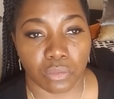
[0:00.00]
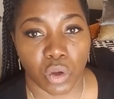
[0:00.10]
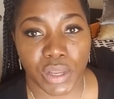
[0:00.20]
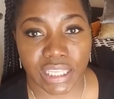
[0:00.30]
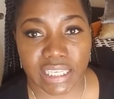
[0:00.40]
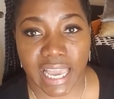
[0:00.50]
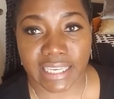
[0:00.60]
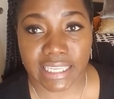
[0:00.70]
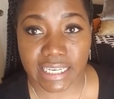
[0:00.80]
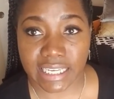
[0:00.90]
quickly I
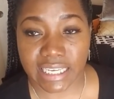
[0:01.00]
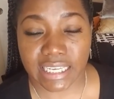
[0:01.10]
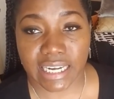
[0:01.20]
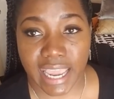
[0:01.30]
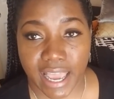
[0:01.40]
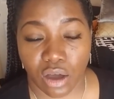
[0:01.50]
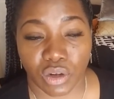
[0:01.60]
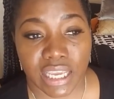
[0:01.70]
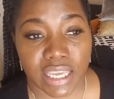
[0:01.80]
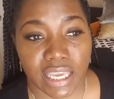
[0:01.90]
get it in and out,
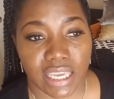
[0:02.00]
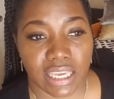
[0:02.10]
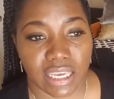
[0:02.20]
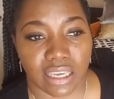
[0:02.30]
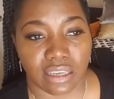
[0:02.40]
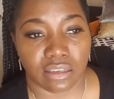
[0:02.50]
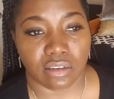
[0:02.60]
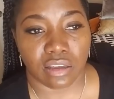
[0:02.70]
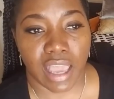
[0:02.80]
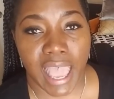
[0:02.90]
and
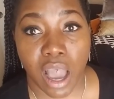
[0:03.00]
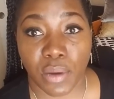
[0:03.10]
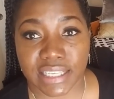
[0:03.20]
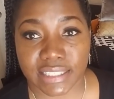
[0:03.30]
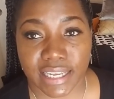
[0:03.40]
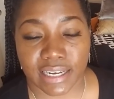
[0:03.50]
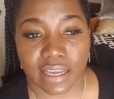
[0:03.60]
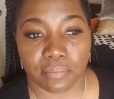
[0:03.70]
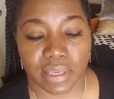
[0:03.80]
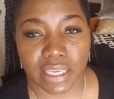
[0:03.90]
how I set it
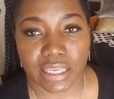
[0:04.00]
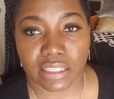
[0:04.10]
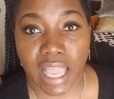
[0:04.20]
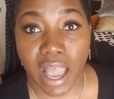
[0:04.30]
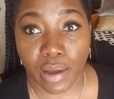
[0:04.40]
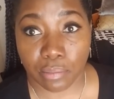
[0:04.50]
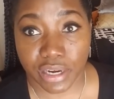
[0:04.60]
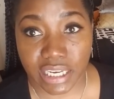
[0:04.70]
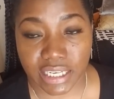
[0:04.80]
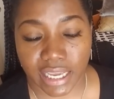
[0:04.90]
up and how I
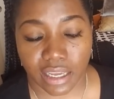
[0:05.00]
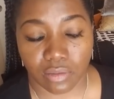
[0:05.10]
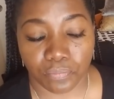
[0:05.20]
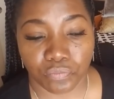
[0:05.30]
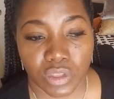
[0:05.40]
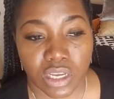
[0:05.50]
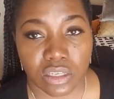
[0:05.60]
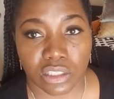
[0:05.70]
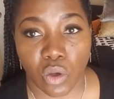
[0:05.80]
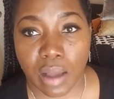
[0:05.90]
break it down.
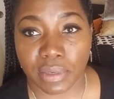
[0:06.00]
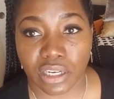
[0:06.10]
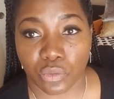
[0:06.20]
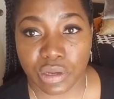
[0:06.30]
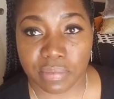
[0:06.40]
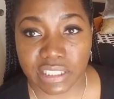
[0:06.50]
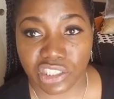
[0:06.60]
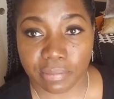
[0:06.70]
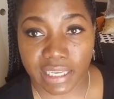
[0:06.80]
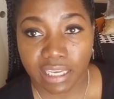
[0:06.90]
So I'm going to reposition
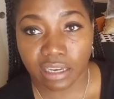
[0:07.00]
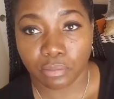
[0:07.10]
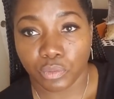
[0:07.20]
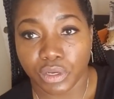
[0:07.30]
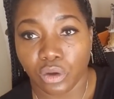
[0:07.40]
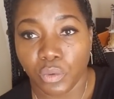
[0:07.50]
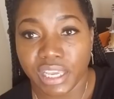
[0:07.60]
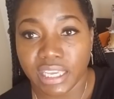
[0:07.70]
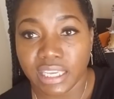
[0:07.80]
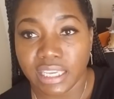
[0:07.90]
my camera real
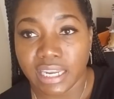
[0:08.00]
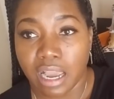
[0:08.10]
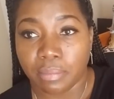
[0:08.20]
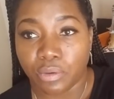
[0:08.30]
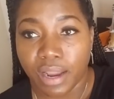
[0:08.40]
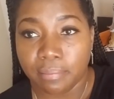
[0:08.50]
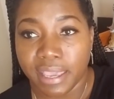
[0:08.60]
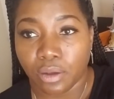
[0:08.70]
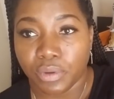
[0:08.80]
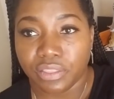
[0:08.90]
quick and I'll be right
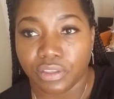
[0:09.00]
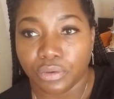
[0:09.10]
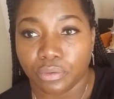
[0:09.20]
back with you.